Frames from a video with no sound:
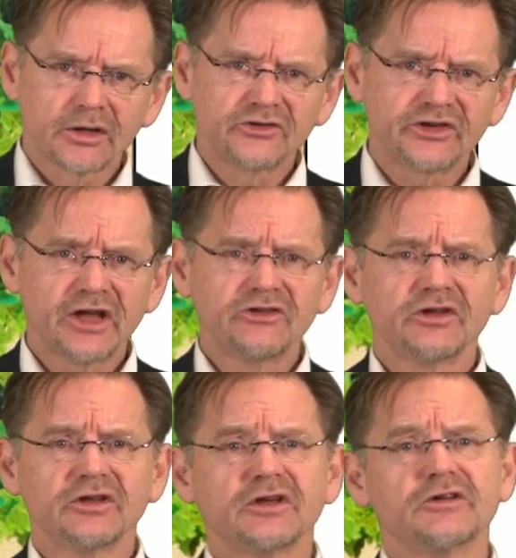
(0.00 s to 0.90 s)

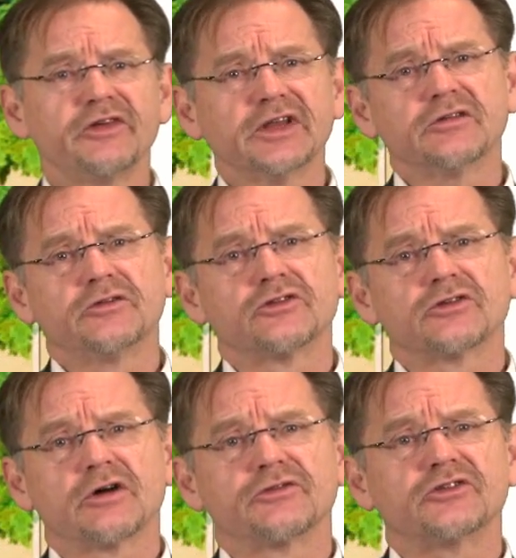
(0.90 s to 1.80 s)
Changing the effectiveness
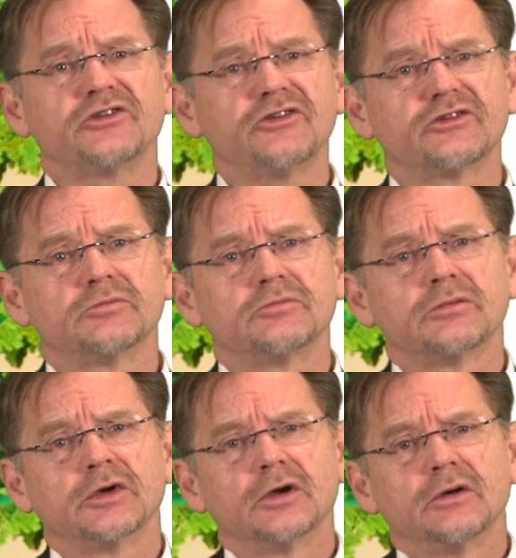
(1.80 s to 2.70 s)
of a system
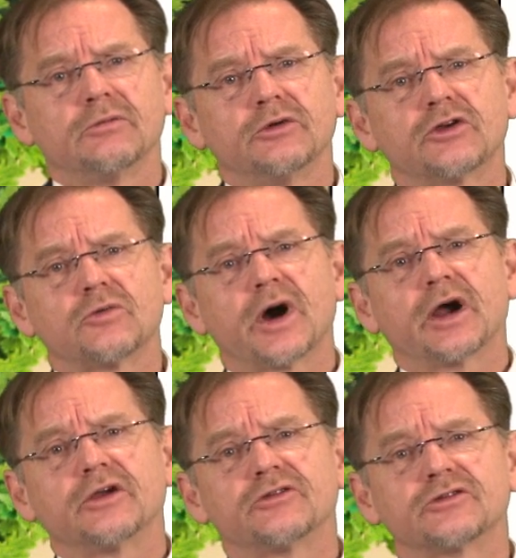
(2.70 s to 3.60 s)

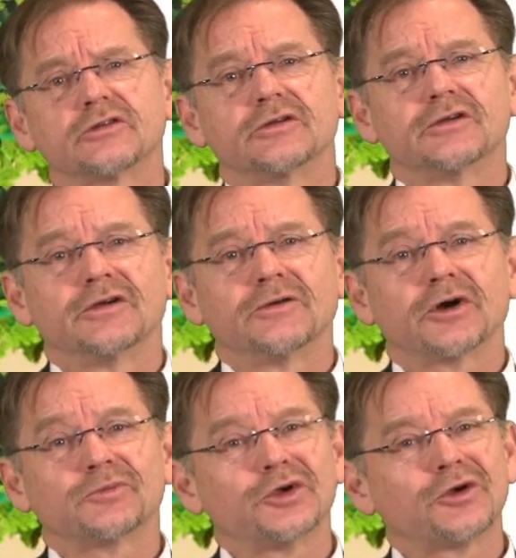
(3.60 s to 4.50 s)
requires
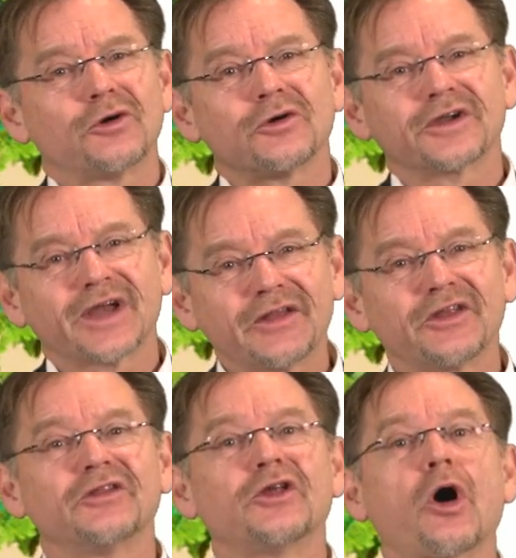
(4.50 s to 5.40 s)
what we call
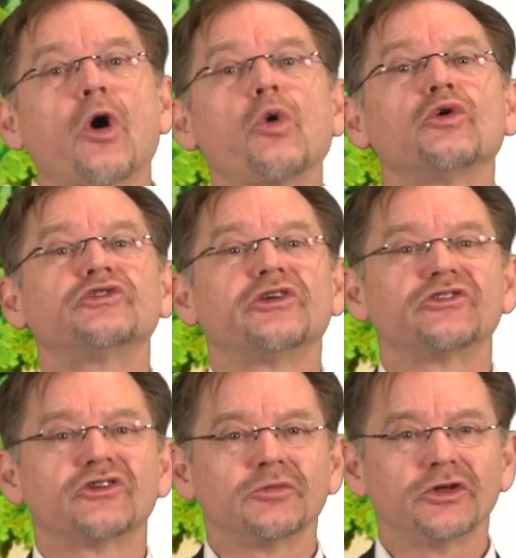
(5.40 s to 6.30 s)
getting the whole
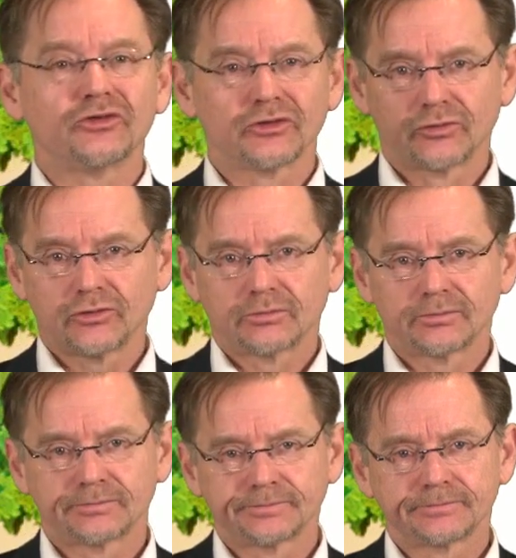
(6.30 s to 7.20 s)
system into the room.
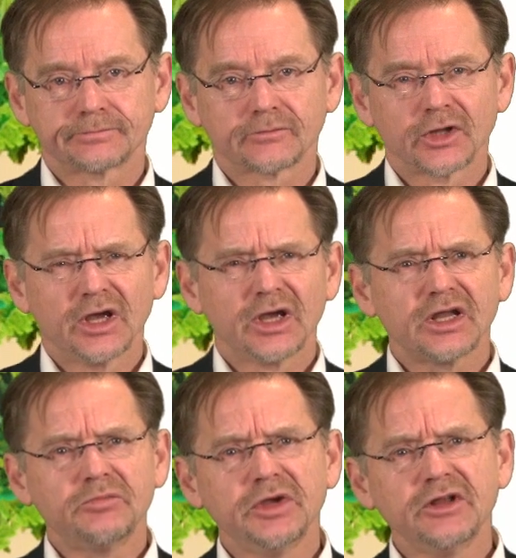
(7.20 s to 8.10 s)

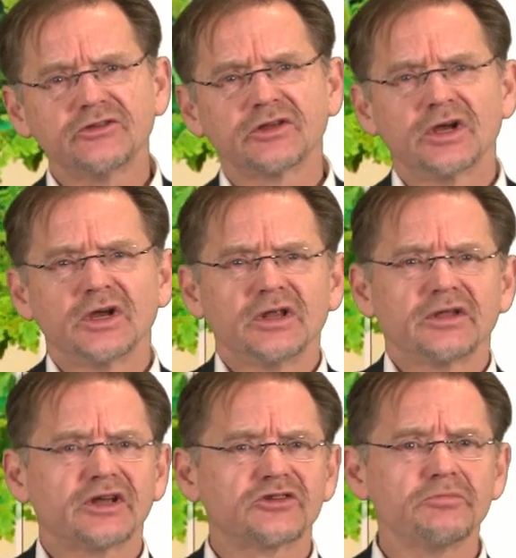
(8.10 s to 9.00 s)
It means
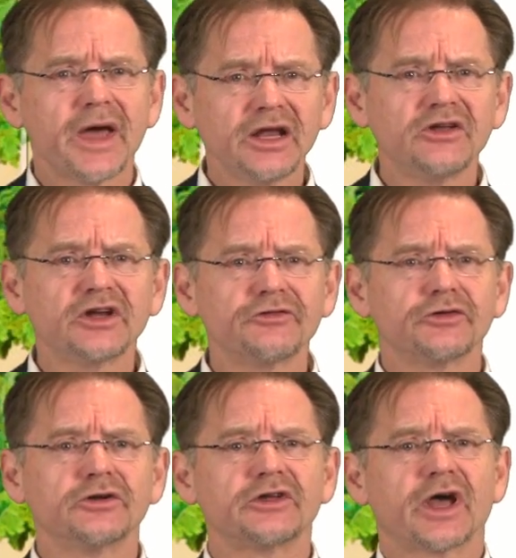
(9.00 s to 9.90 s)
that as many
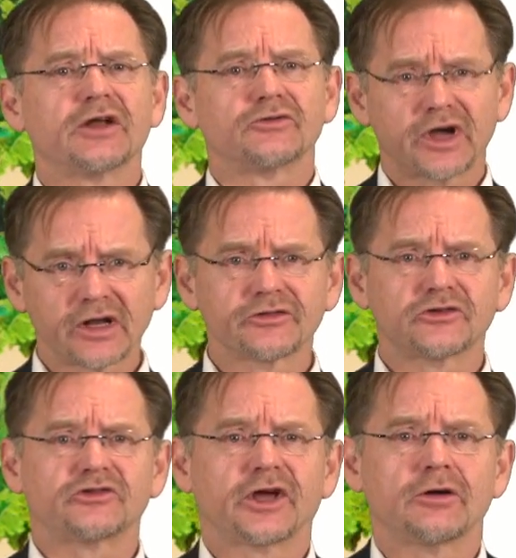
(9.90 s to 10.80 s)
different and relevant
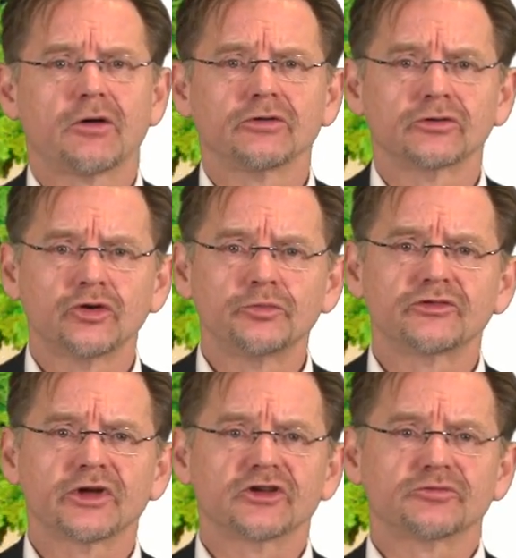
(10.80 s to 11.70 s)
stakeholder
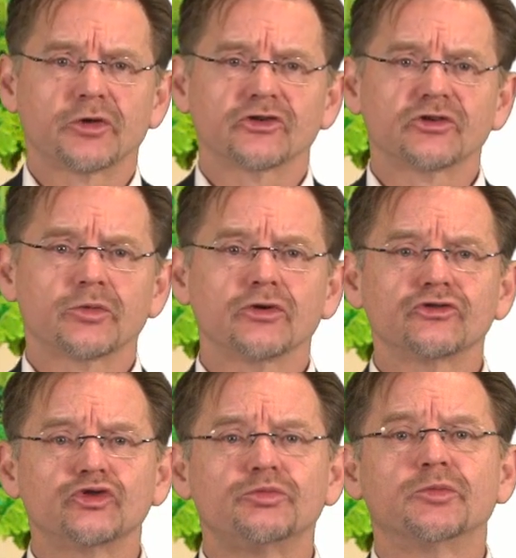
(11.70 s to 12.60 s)
groups as possible
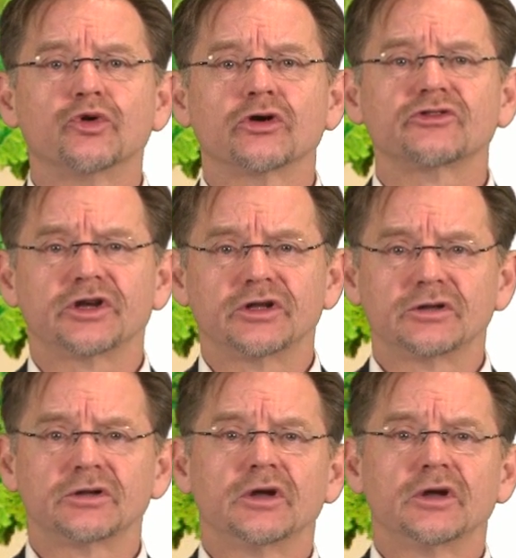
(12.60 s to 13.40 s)
should be brought in